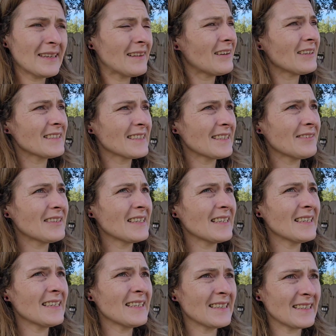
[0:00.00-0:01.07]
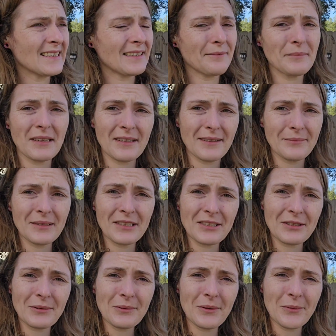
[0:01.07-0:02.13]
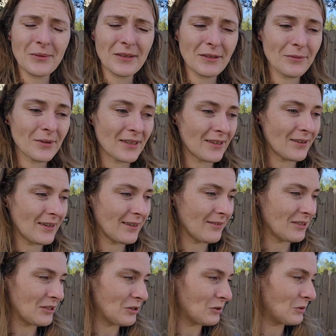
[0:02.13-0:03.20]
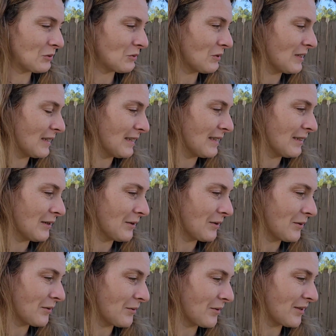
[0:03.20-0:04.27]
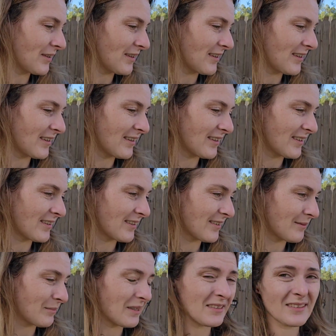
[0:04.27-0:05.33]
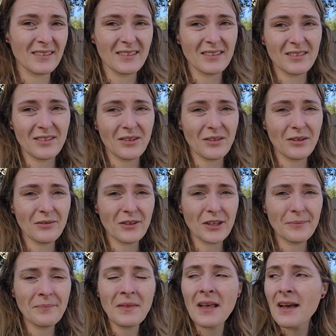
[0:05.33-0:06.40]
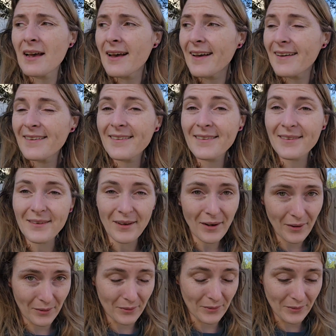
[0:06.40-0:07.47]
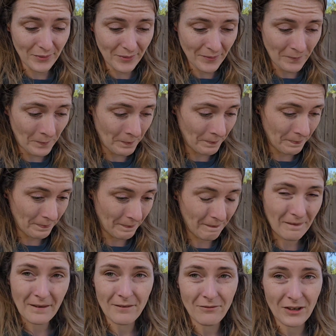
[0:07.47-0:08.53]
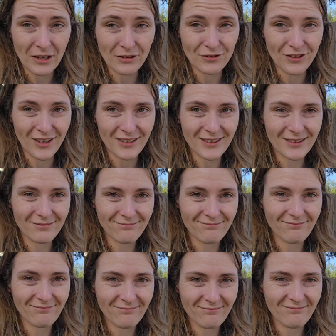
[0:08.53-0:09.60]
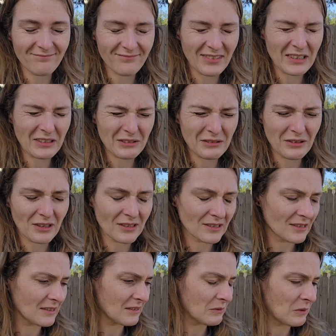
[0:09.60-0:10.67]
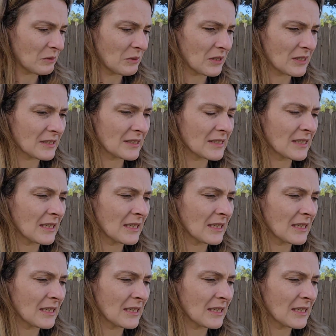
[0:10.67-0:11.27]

longevity, I'm not sure what will without having to really basically start over. So, fingers crossed. Fingers crossed this is what works.